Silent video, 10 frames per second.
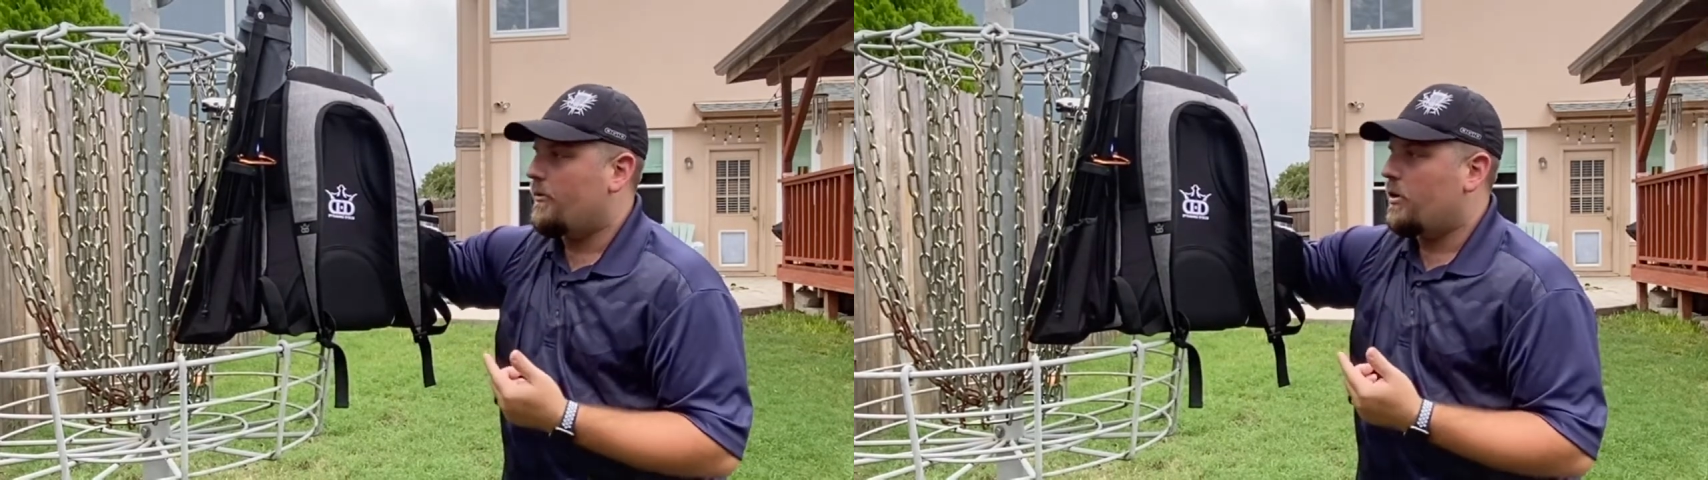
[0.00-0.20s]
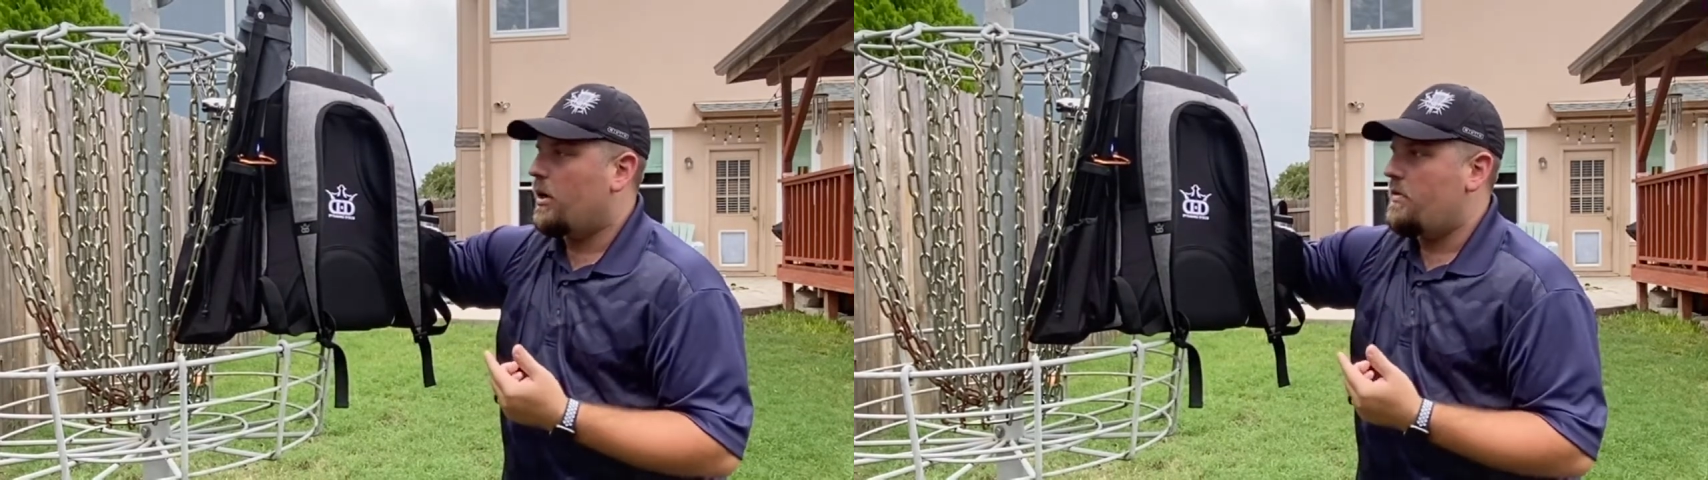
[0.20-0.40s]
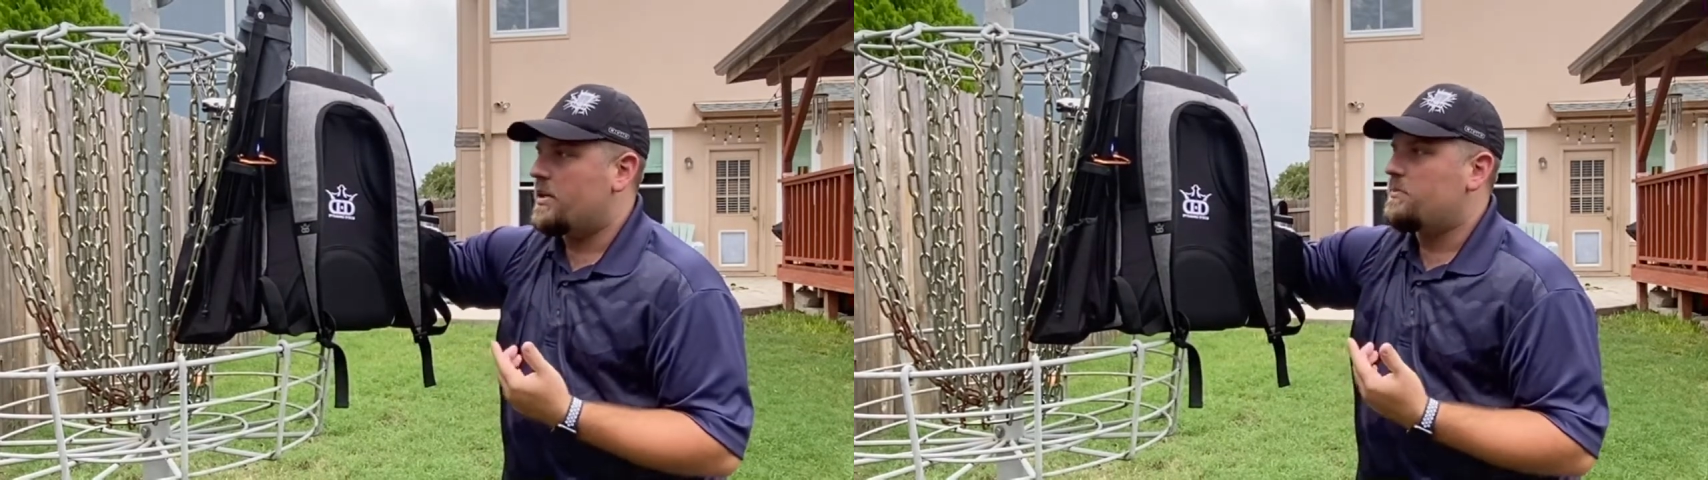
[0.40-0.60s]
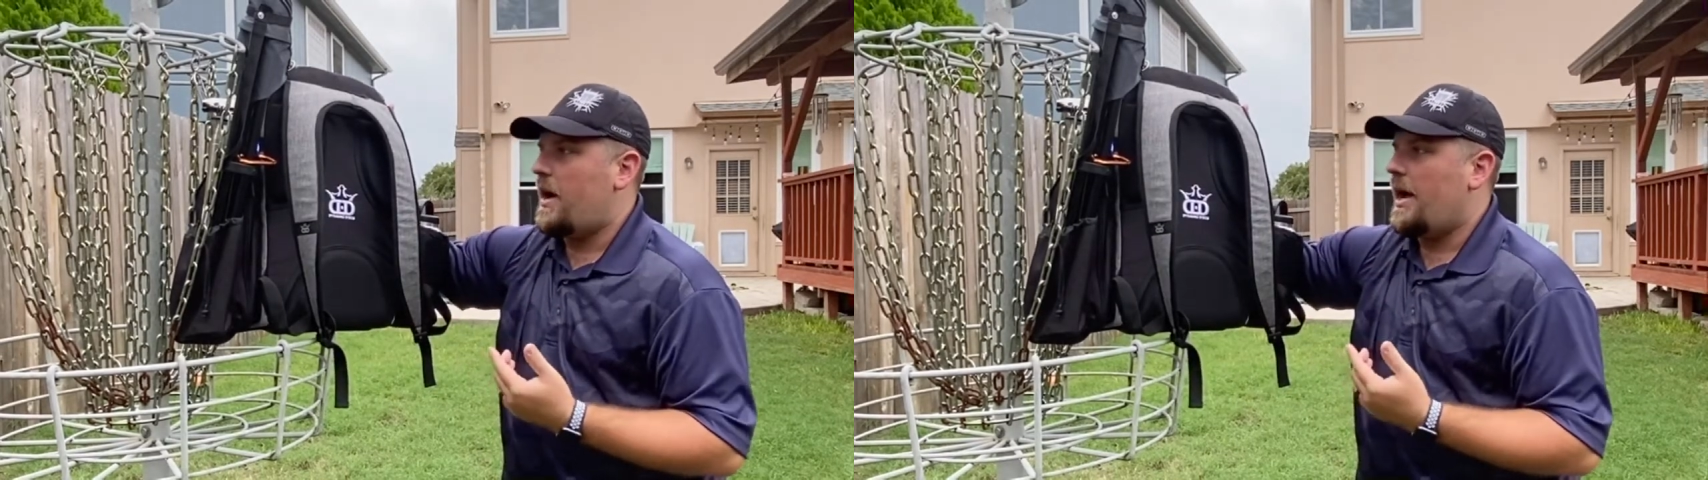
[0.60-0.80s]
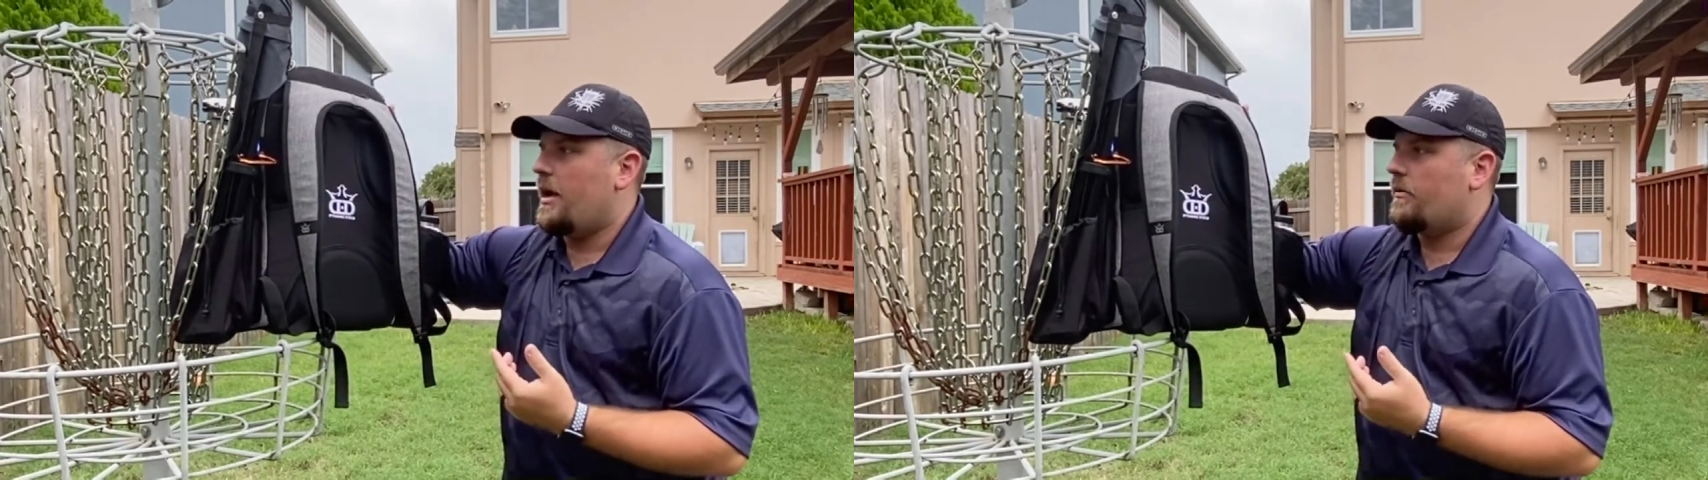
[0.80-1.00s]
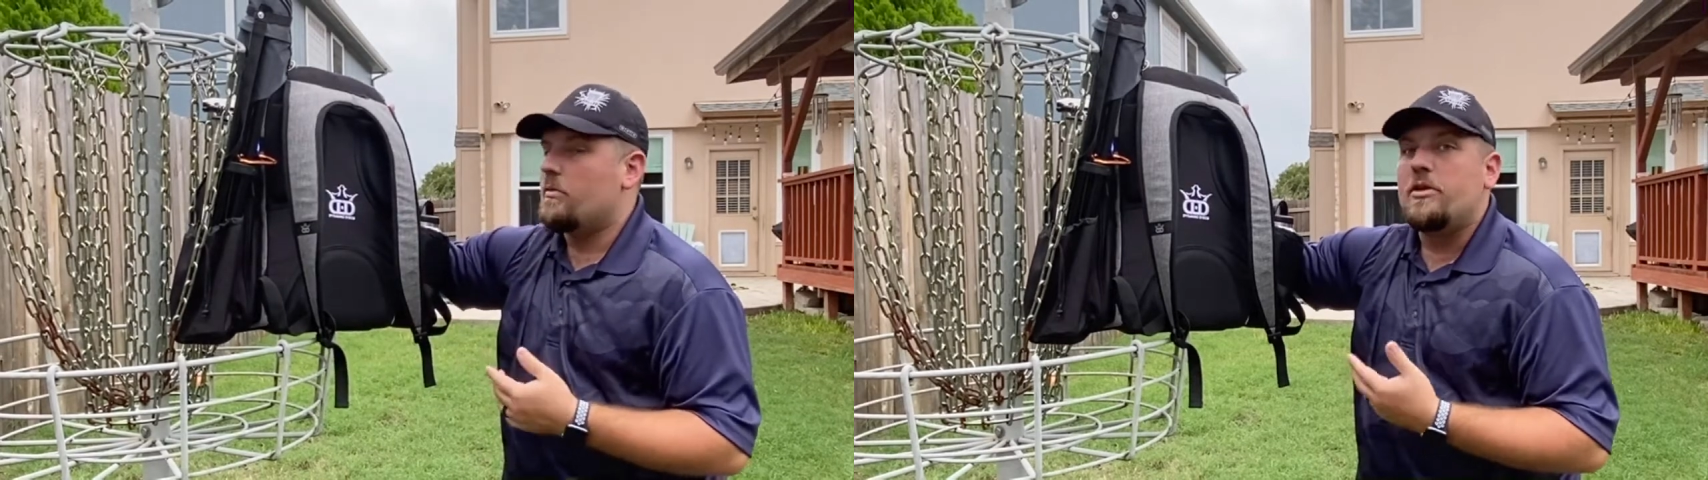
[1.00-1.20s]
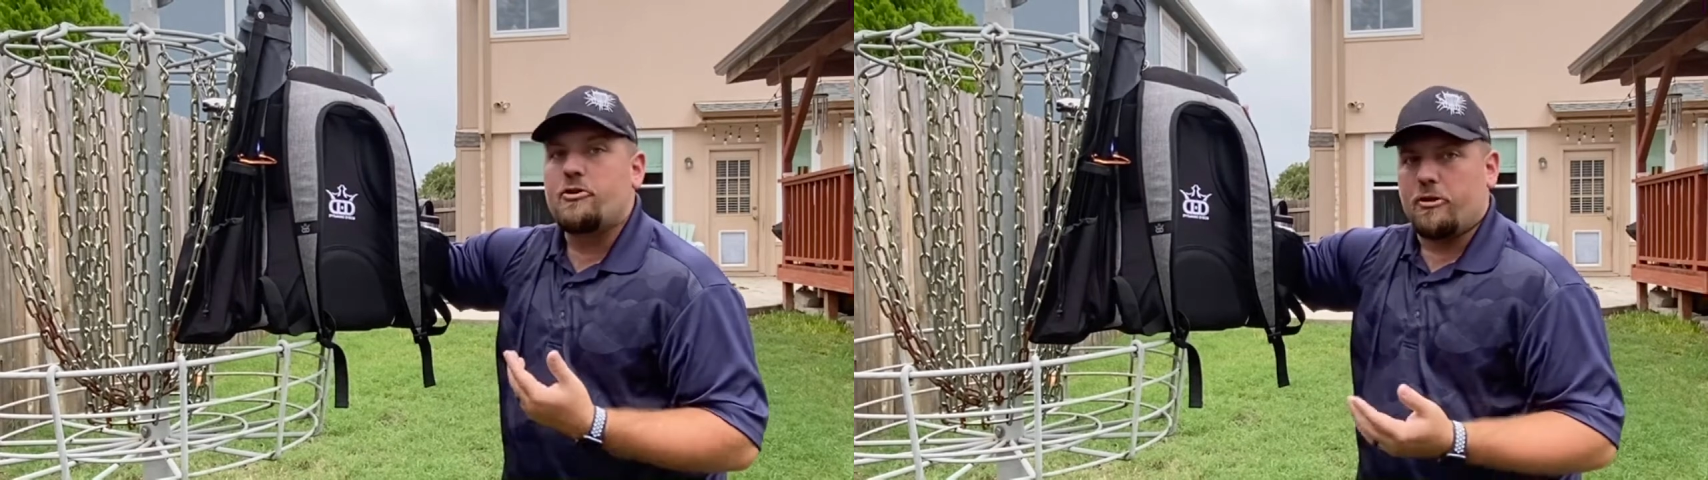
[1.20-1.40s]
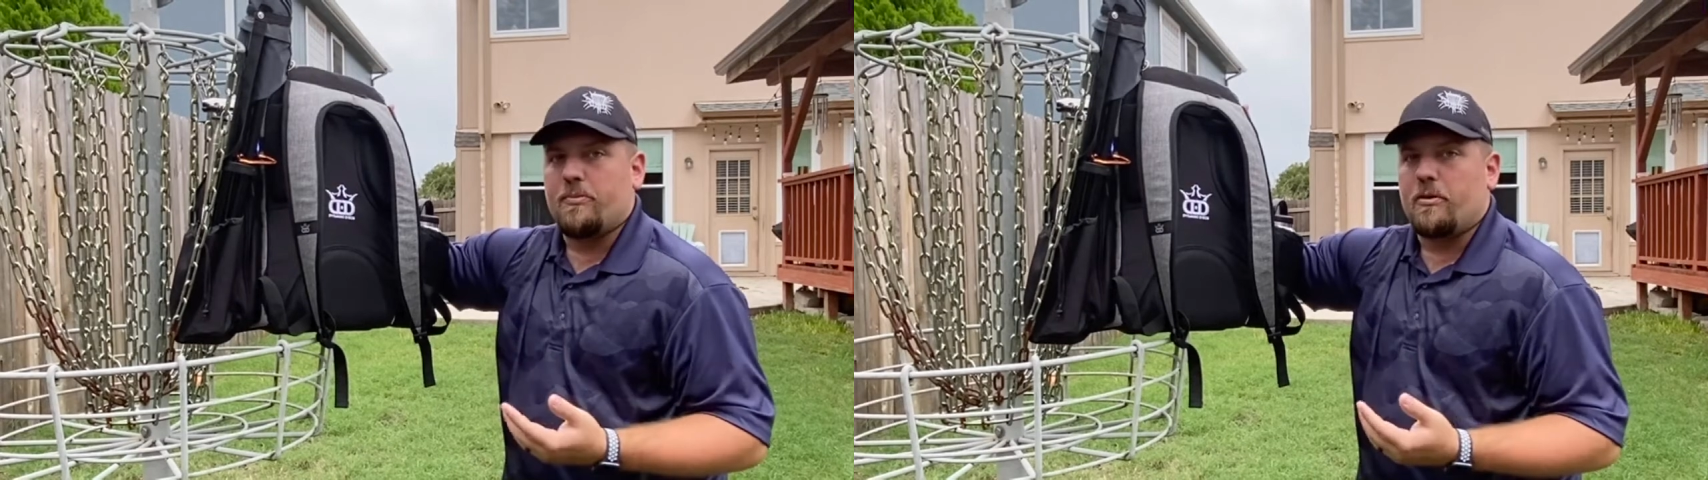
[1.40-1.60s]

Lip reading: on this bag from the Trooper.